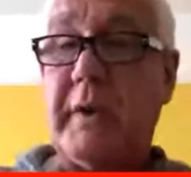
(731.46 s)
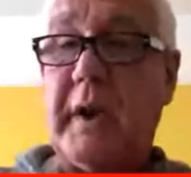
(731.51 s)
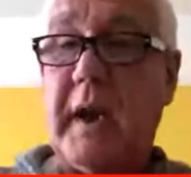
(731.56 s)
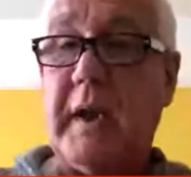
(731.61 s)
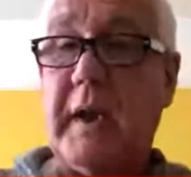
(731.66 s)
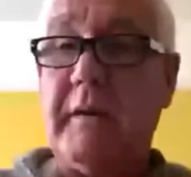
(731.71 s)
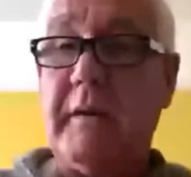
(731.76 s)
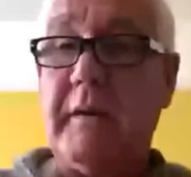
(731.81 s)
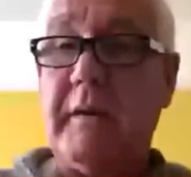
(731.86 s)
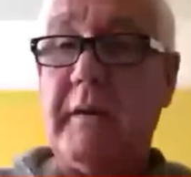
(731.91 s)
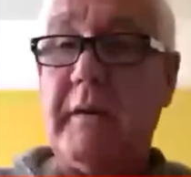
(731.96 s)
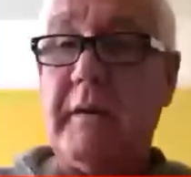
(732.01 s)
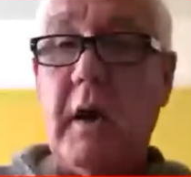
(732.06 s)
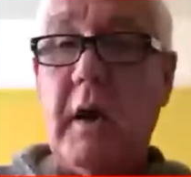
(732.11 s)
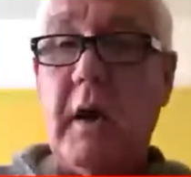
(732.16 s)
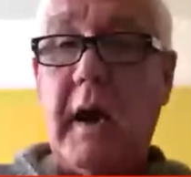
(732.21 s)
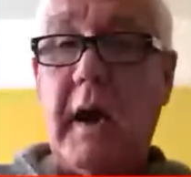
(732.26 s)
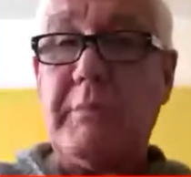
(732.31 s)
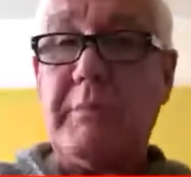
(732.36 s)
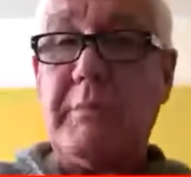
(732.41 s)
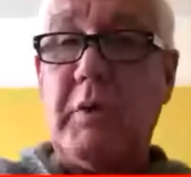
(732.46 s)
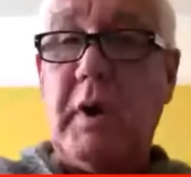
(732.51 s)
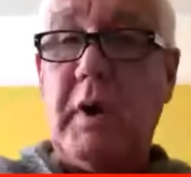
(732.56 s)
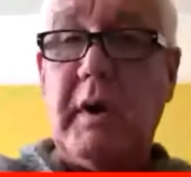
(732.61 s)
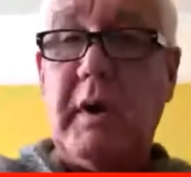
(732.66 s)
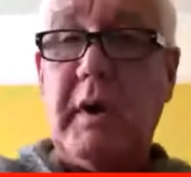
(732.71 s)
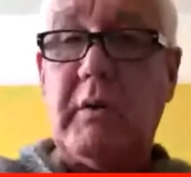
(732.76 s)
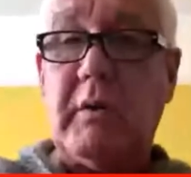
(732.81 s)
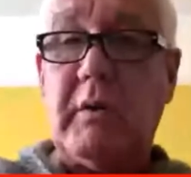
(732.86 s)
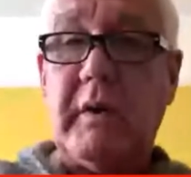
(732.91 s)
for getting, that's
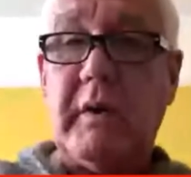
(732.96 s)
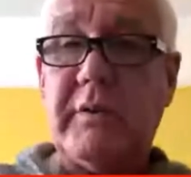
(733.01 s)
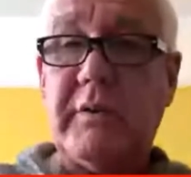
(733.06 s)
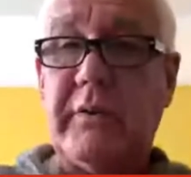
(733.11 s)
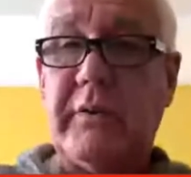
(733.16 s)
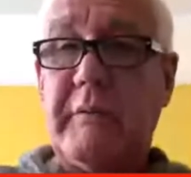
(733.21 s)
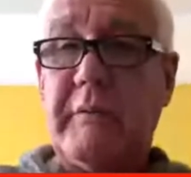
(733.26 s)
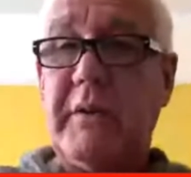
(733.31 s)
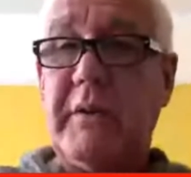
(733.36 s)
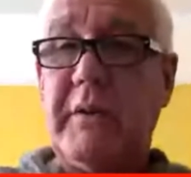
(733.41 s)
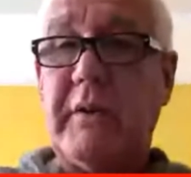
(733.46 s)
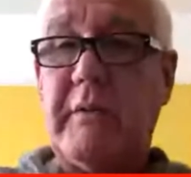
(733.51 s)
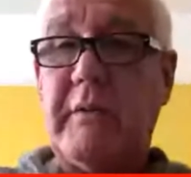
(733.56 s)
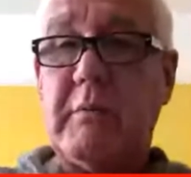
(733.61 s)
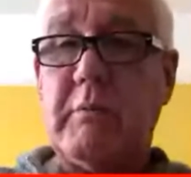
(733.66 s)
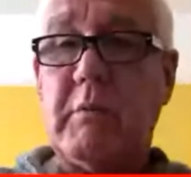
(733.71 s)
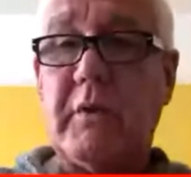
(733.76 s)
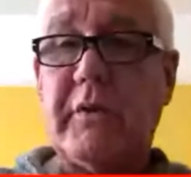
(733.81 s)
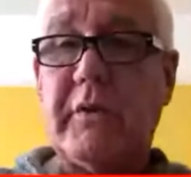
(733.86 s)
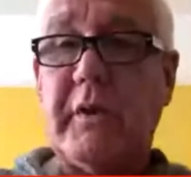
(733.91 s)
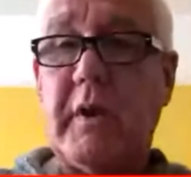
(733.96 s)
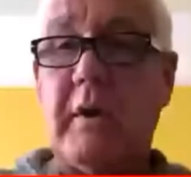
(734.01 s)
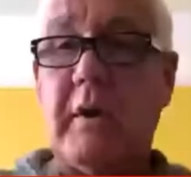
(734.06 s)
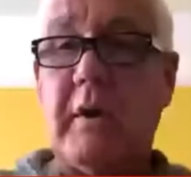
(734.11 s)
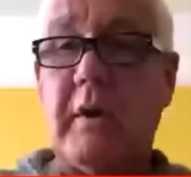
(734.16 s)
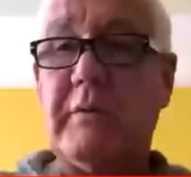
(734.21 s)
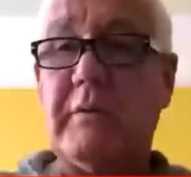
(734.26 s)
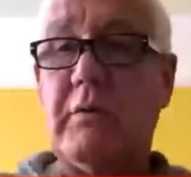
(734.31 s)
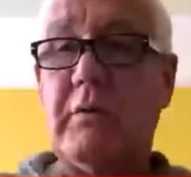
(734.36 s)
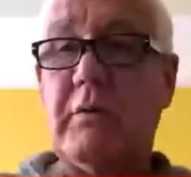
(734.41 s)
brilliant, Chris, 77 watching
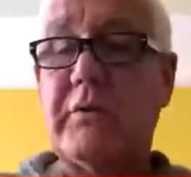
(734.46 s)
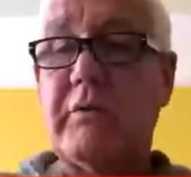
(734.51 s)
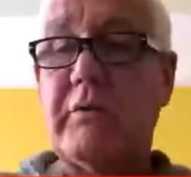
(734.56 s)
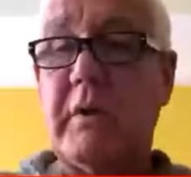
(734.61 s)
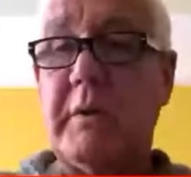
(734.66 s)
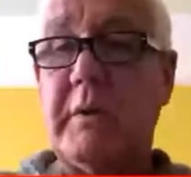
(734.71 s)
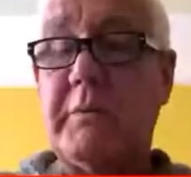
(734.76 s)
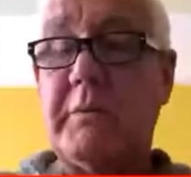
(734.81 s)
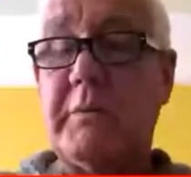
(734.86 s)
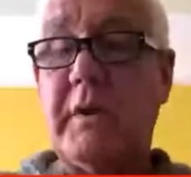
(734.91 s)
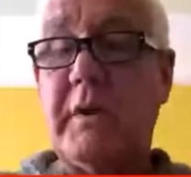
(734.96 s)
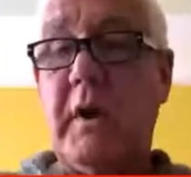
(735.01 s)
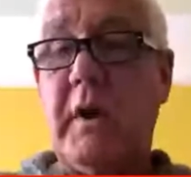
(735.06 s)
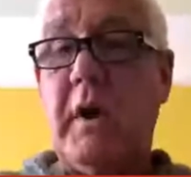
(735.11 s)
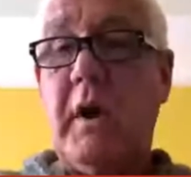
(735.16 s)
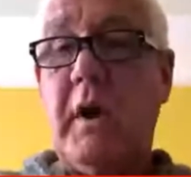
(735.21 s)
over the 4 streams.